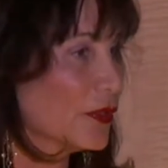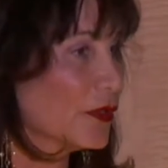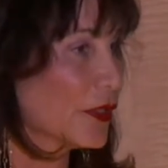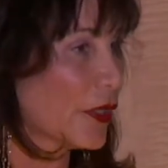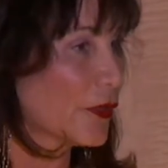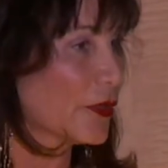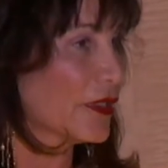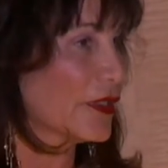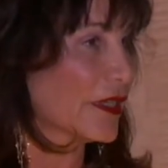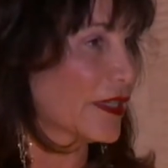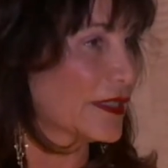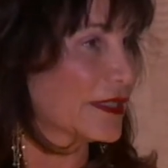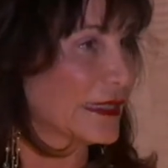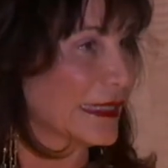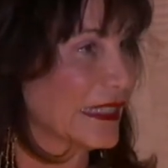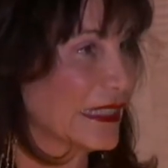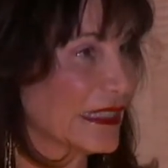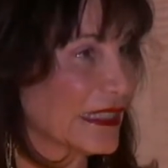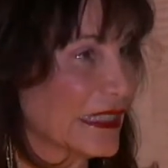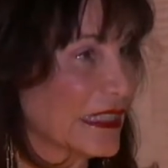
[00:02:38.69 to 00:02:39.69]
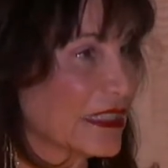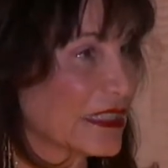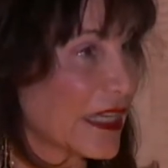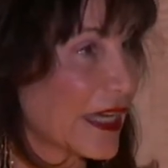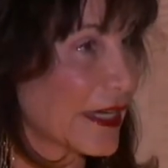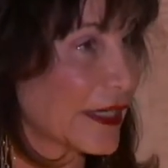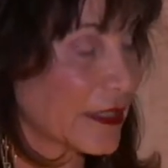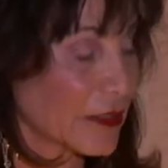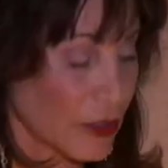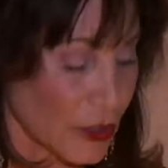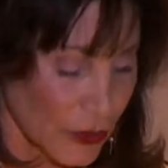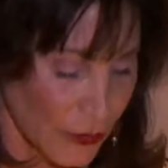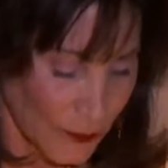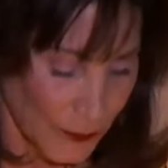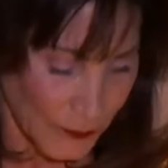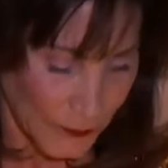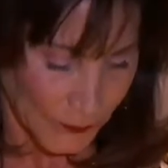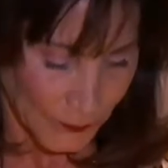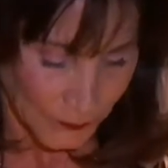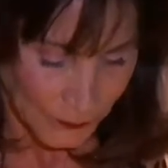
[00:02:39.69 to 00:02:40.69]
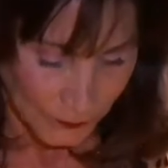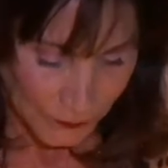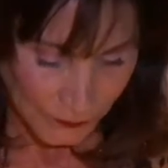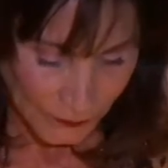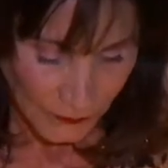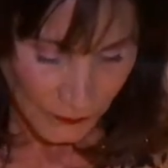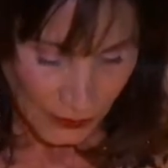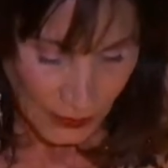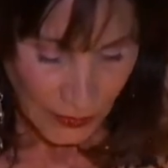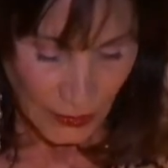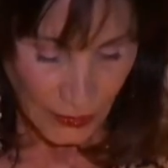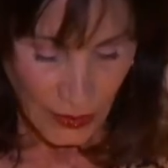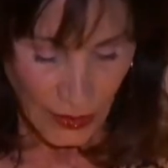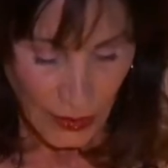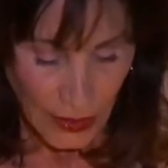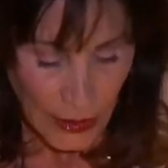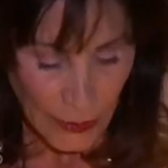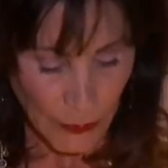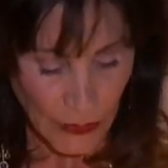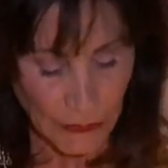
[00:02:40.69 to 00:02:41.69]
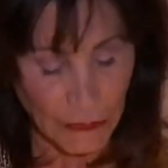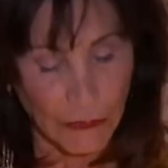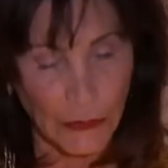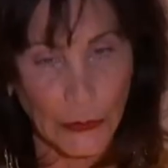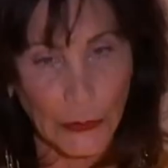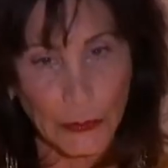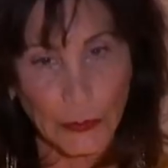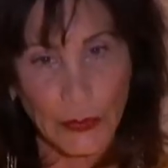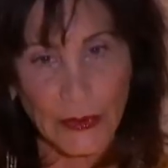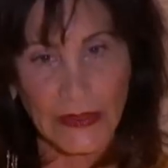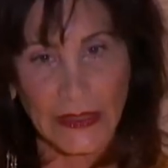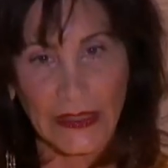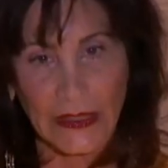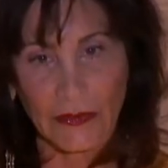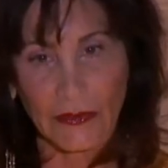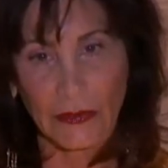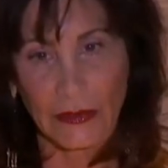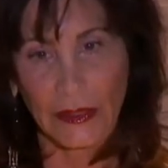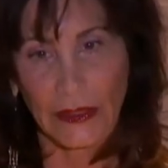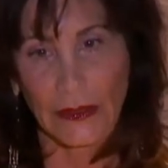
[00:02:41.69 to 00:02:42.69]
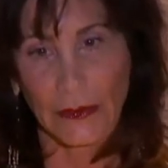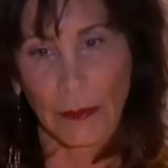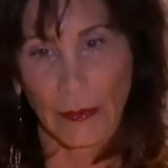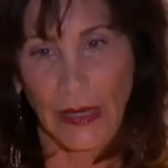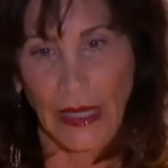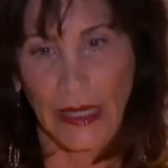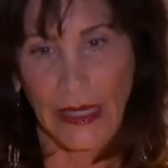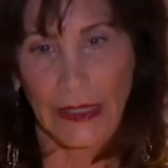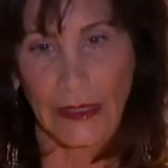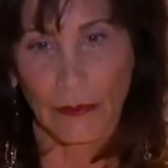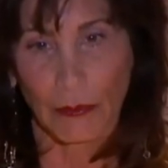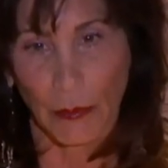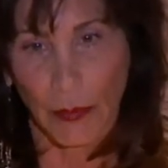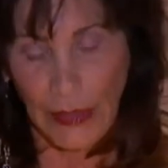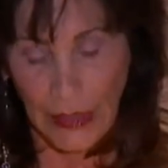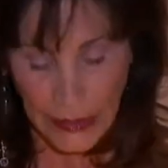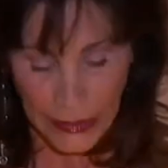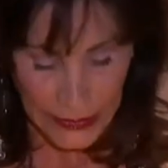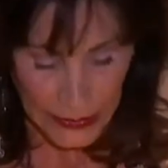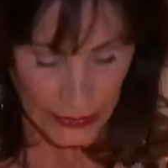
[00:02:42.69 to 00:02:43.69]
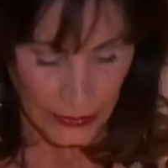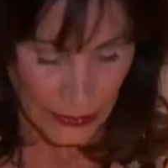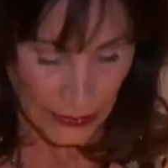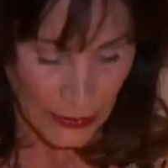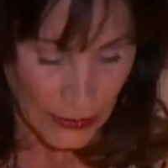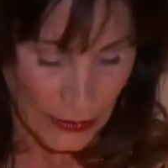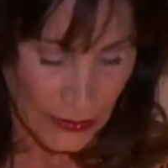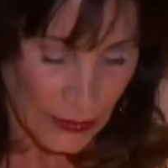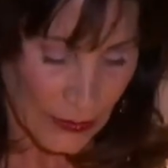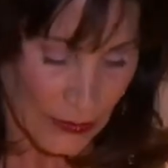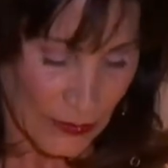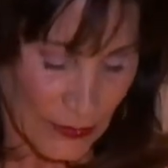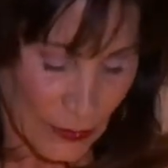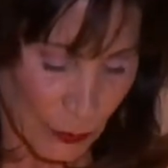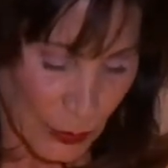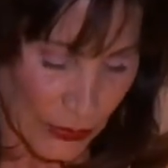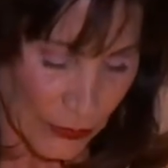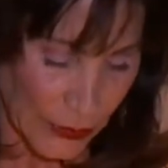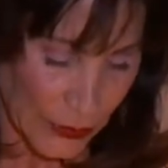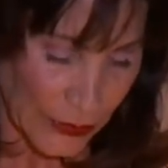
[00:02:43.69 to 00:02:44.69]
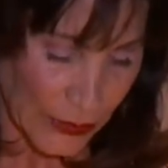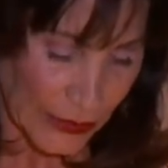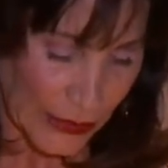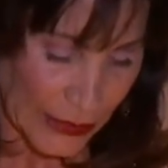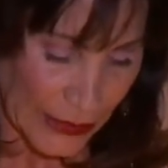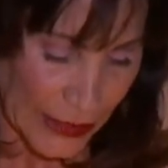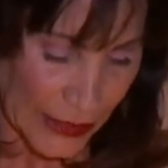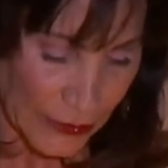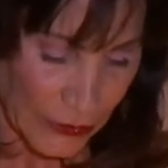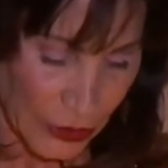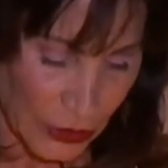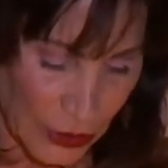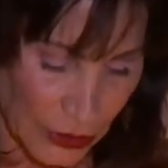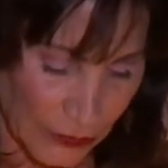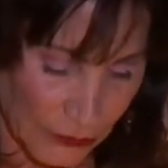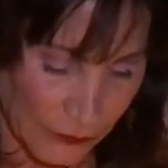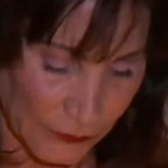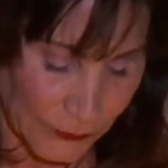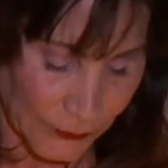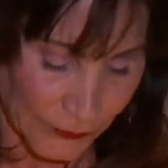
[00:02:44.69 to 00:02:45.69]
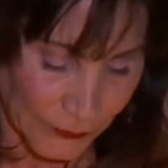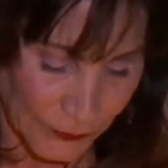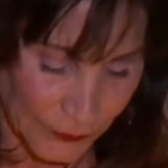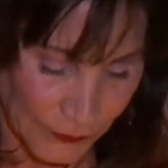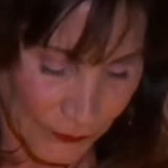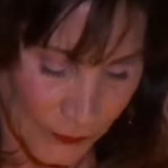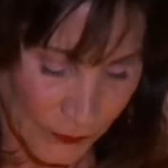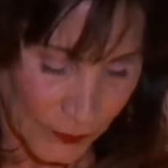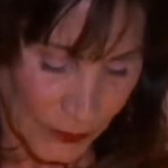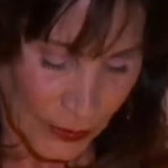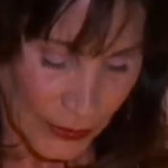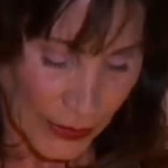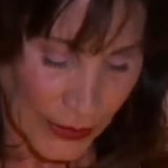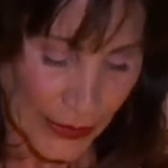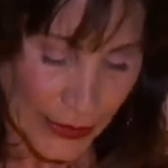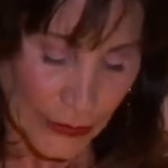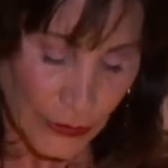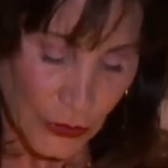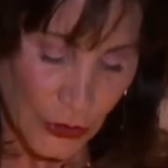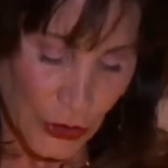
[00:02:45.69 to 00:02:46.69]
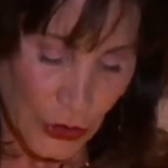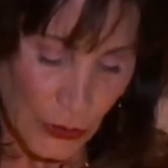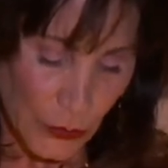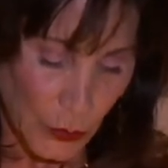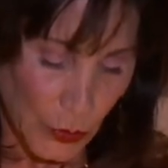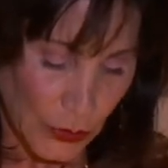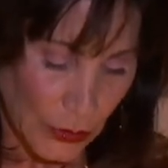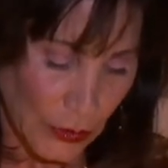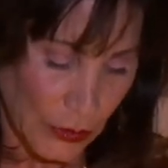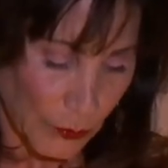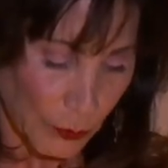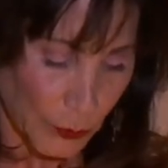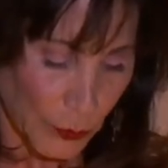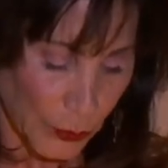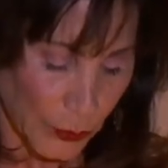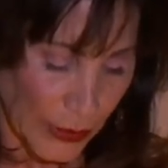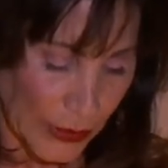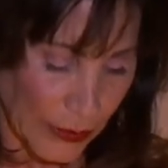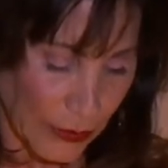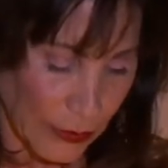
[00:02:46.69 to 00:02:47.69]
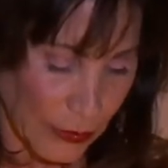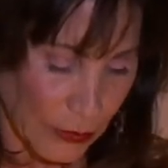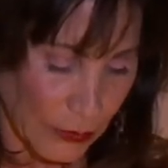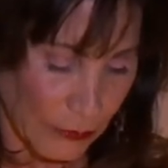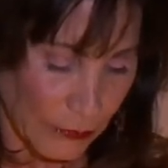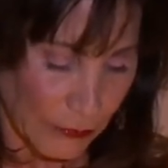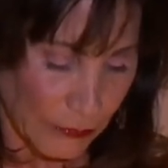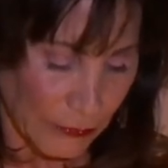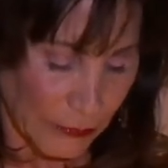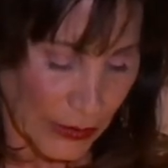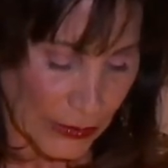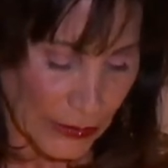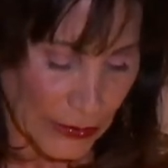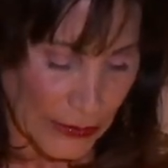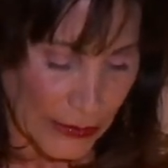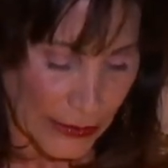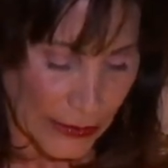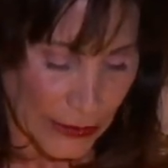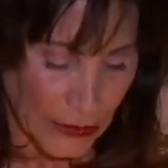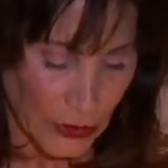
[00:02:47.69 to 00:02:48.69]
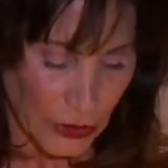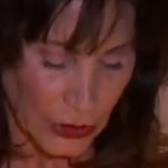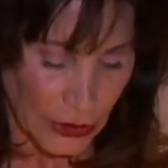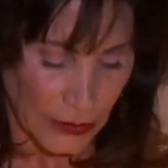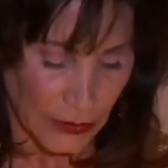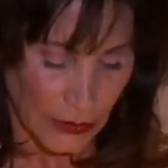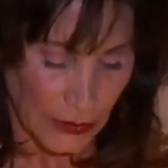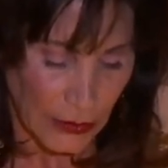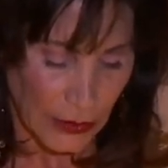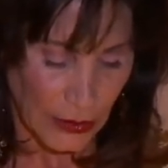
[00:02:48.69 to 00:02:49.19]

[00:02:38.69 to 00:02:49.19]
know it as healing touch. I'm a firm believer in the mind-body-spirit connection. Energy work, prayer, meditation,